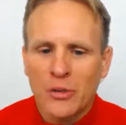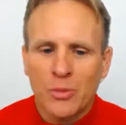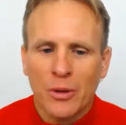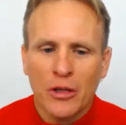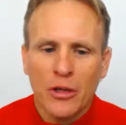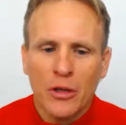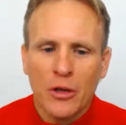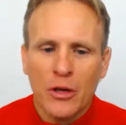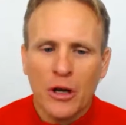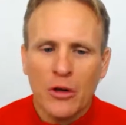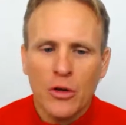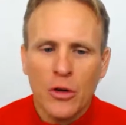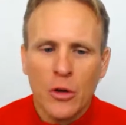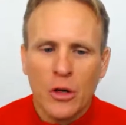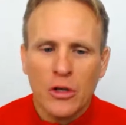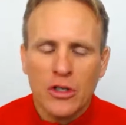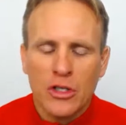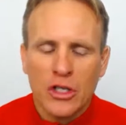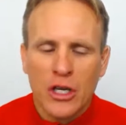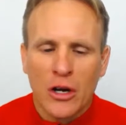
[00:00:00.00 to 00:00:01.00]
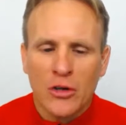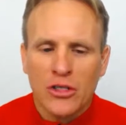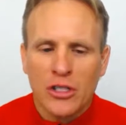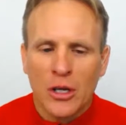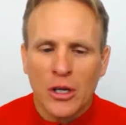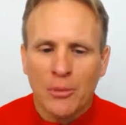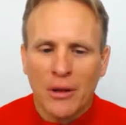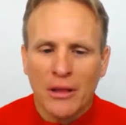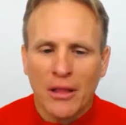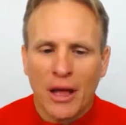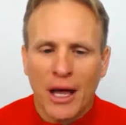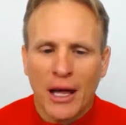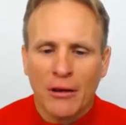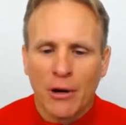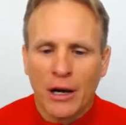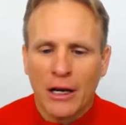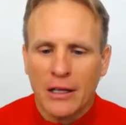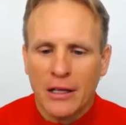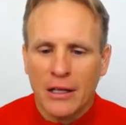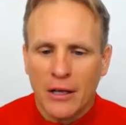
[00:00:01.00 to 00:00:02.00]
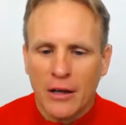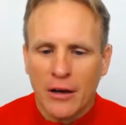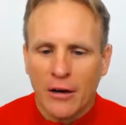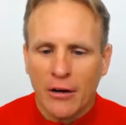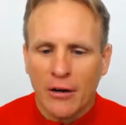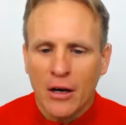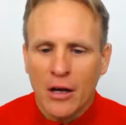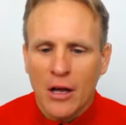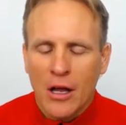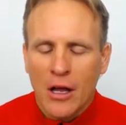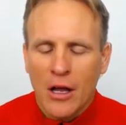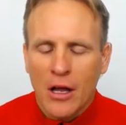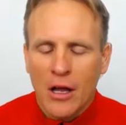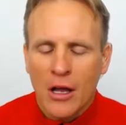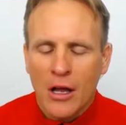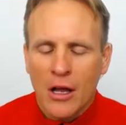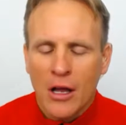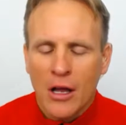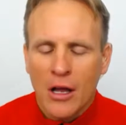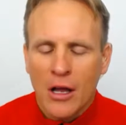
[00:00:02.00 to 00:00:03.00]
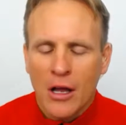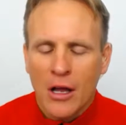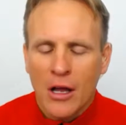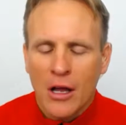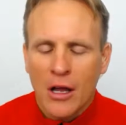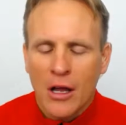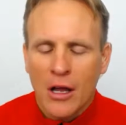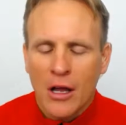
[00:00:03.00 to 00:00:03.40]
But, you can share something like right here, where you have a chicken